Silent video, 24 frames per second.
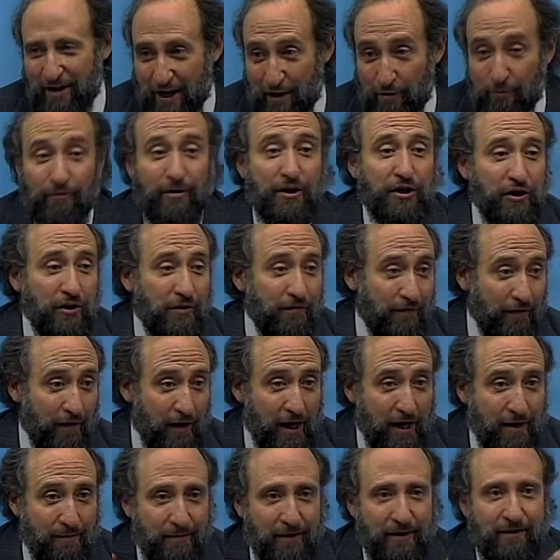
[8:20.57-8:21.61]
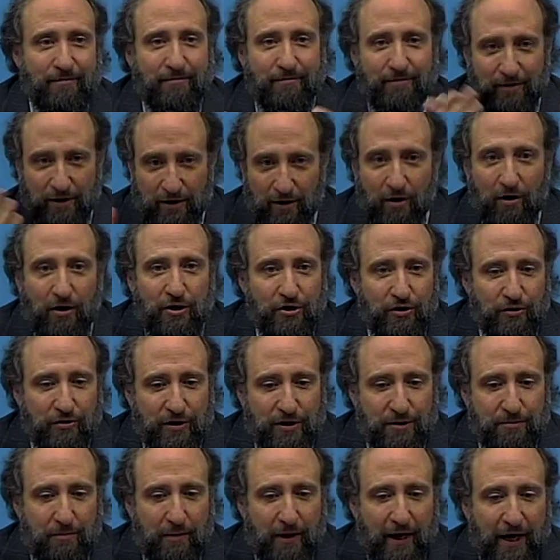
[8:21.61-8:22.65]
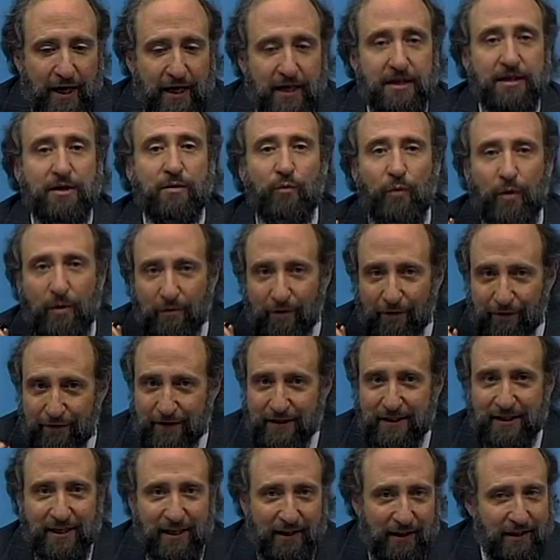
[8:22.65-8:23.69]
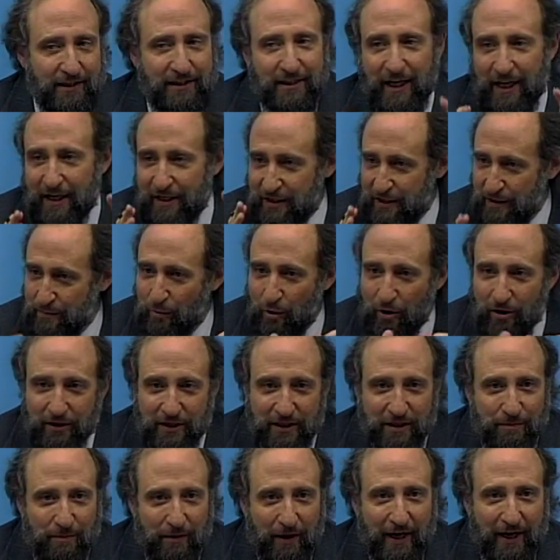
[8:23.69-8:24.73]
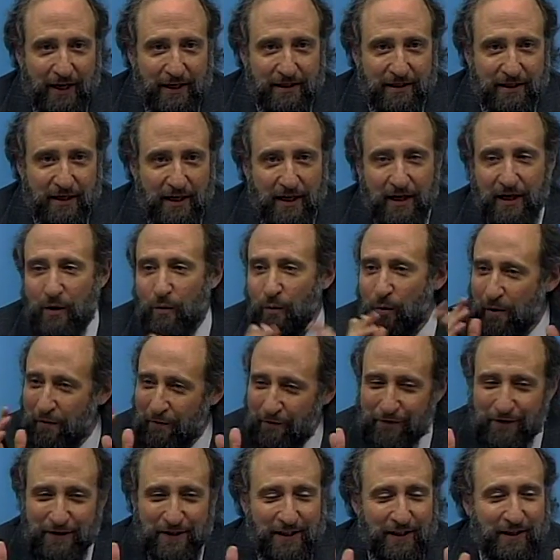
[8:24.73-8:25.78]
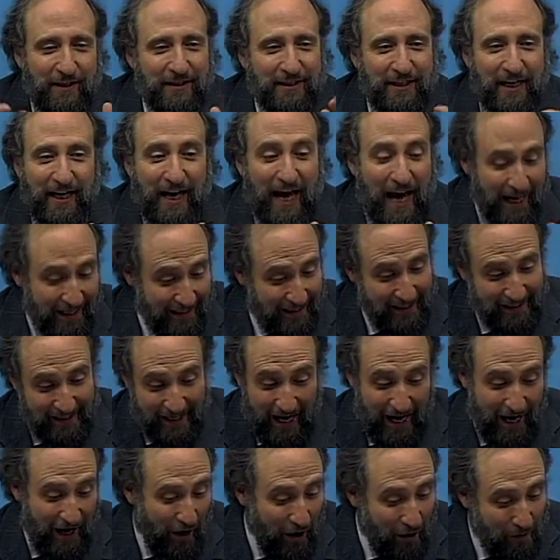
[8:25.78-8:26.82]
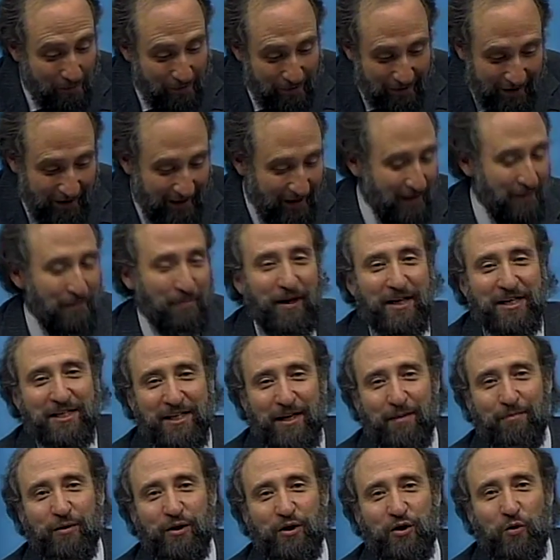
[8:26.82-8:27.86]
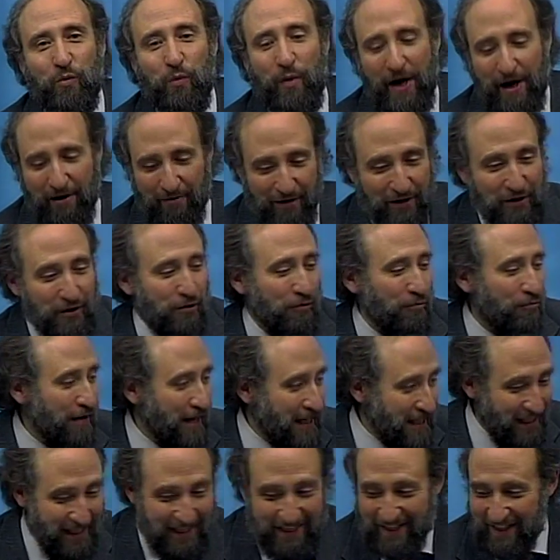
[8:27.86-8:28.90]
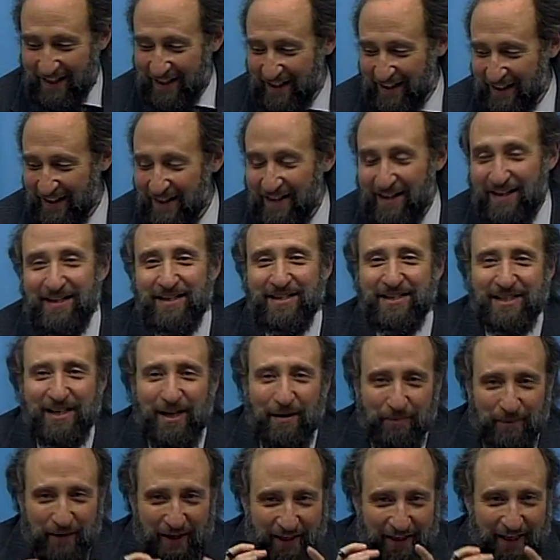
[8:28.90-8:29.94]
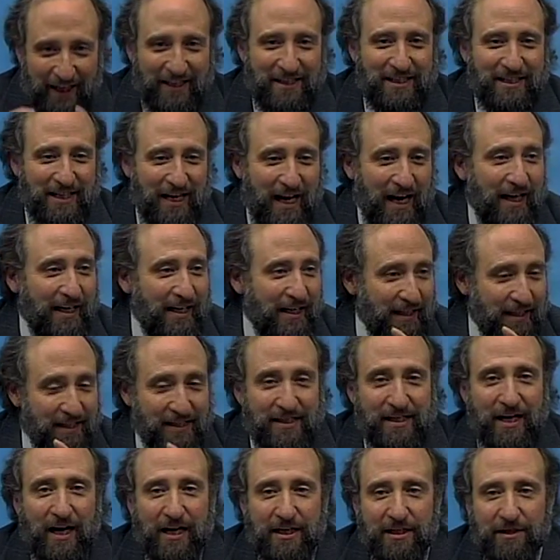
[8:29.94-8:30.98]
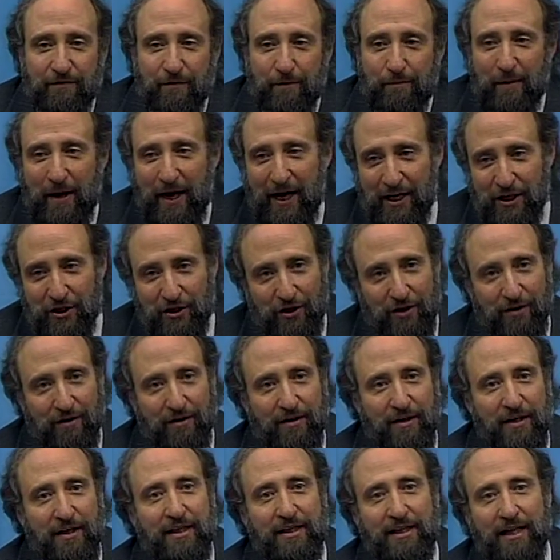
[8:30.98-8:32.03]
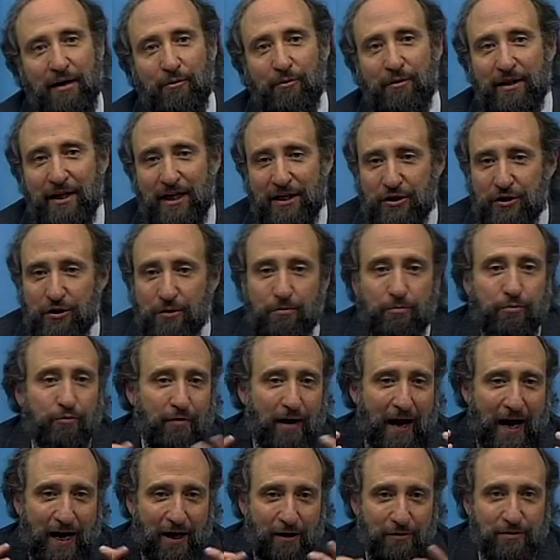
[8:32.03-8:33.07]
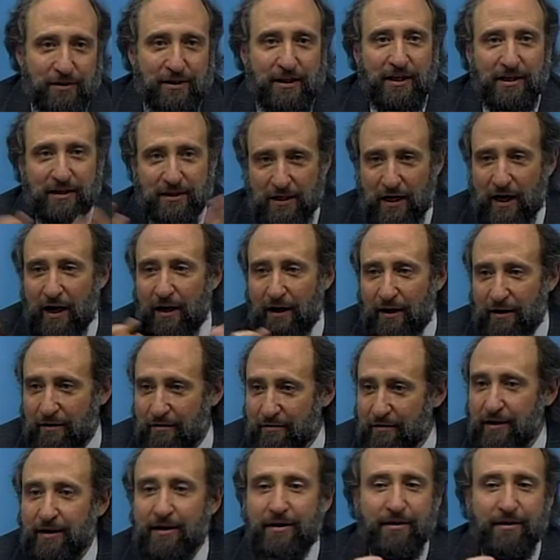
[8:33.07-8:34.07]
a rich environment with larger displays. We will facilitate small displays. We will facilitate access, I hope, by something you wear on your wrist, something that's tiny, the size of a pager, that would let you browse the entire